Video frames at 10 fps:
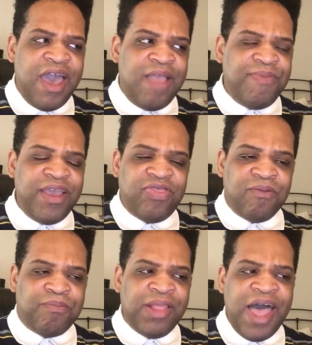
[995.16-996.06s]
and make
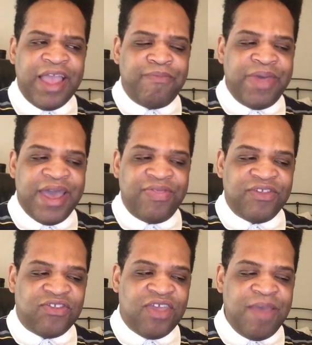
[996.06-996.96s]
the black man
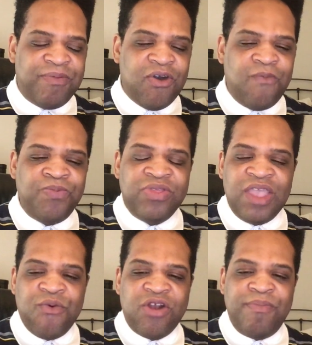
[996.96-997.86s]
the scapegoat.
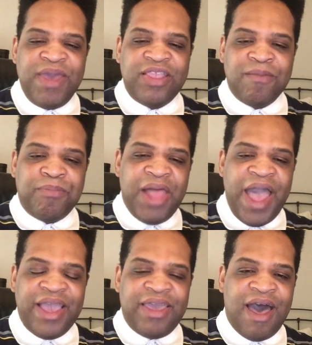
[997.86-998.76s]
They want to make the
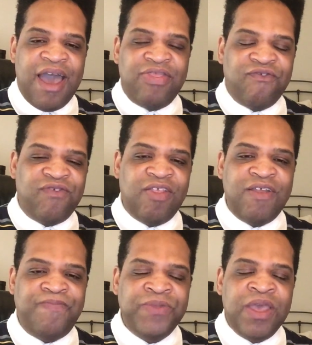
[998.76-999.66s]
black guy the
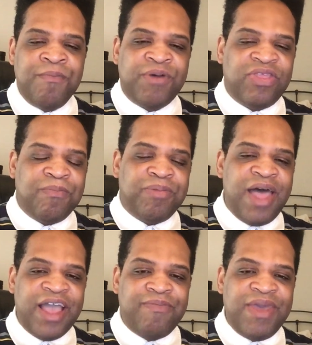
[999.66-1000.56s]
villain, but the
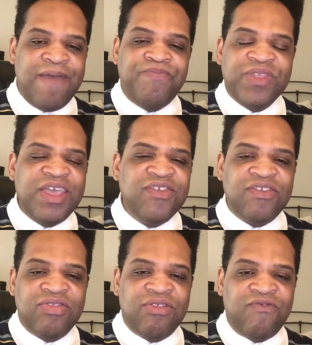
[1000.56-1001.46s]
black man
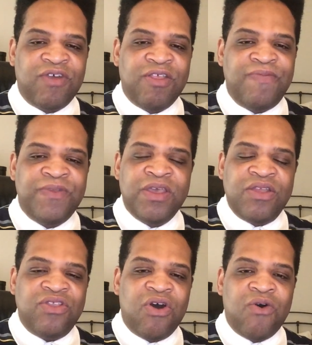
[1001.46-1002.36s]
isn't the villain.
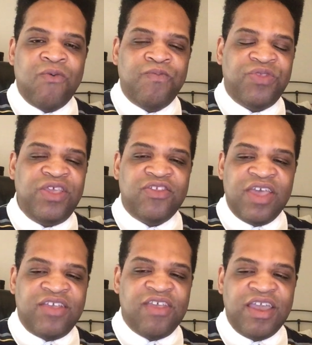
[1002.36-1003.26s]
No, these
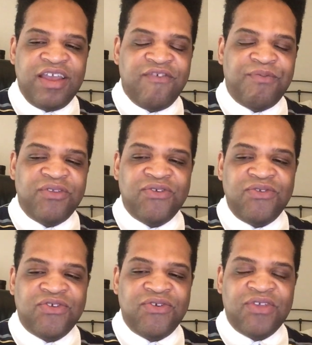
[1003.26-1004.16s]
executive
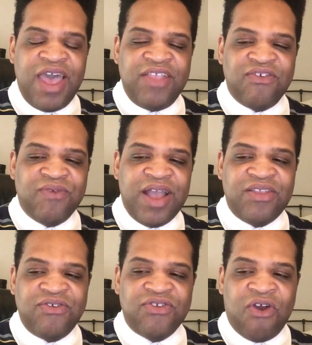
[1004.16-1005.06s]
producers and
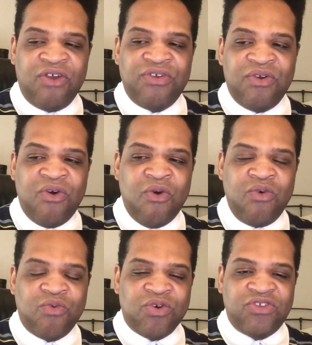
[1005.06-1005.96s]
directors are their
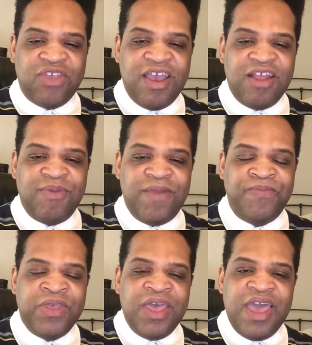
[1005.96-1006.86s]
own worst enemy,
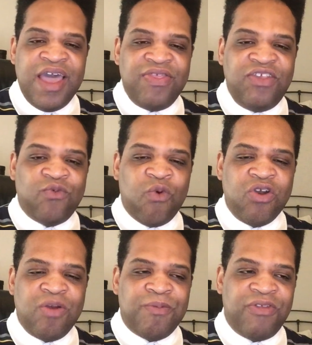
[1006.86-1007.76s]
and these
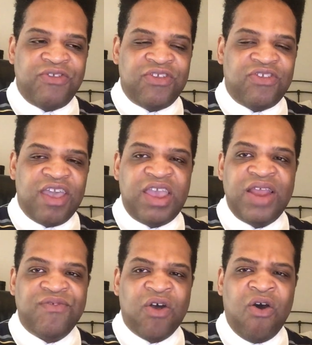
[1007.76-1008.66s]
Warner Brothers
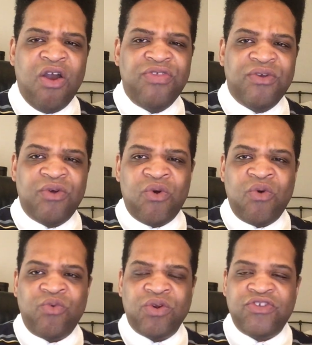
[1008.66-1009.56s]
executives are their
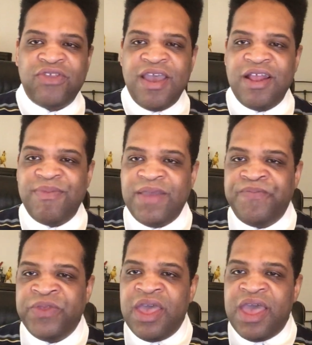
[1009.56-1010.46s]
own worst enemy,
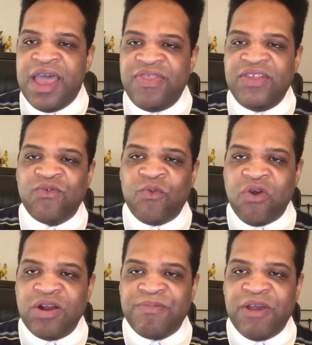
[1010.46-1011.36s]
and these
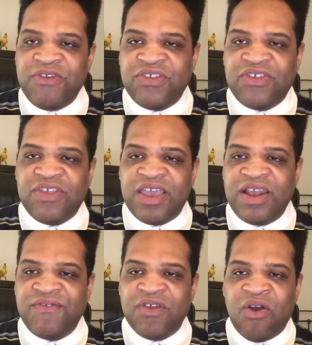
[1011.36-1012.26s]
Warner Brothers
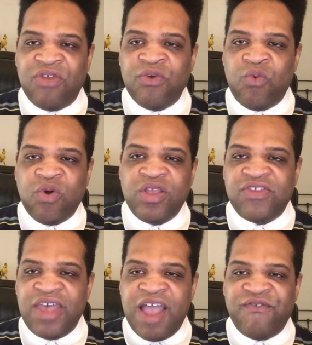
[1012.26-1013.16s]
executives are the
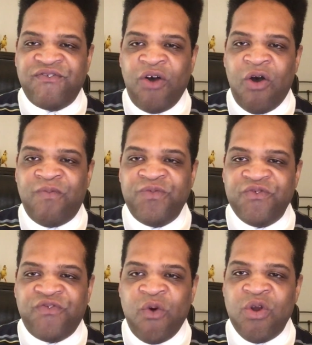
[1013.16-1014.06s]
ones at fault
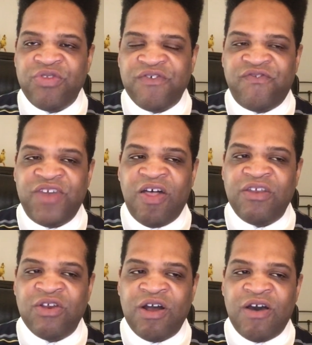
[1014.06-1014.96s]
for the
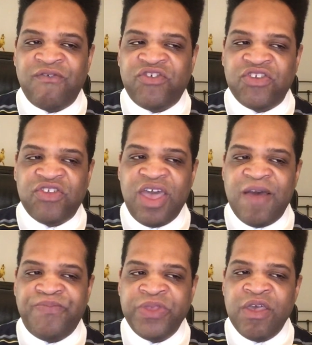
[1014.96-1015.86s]
failure of
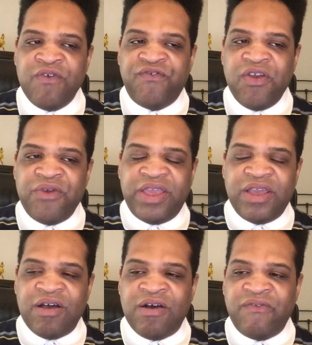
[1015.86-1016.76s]
Shazam,
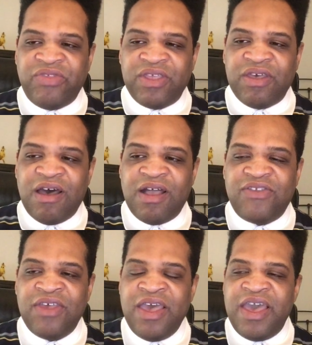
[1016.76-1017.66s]
Fury of the
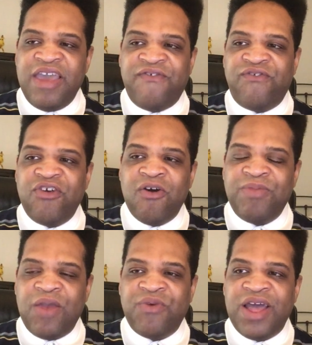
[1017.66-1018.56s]
Gods, a
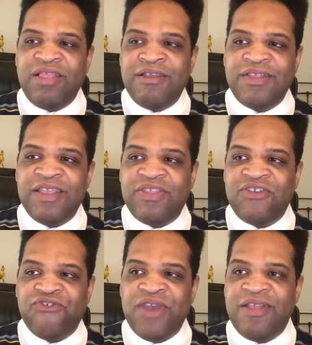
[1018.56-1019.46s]
film that when I looked at
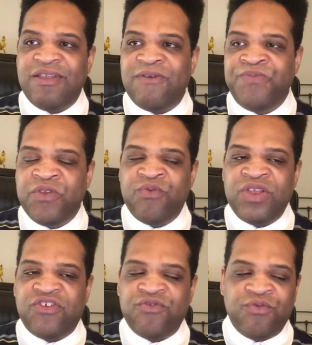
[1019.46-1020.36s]
the trailer,
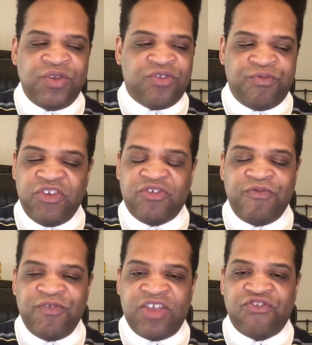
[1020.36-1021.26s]
which was
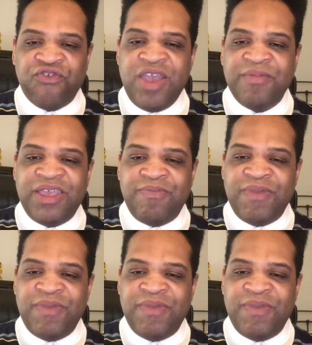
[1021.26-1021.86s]
just extremely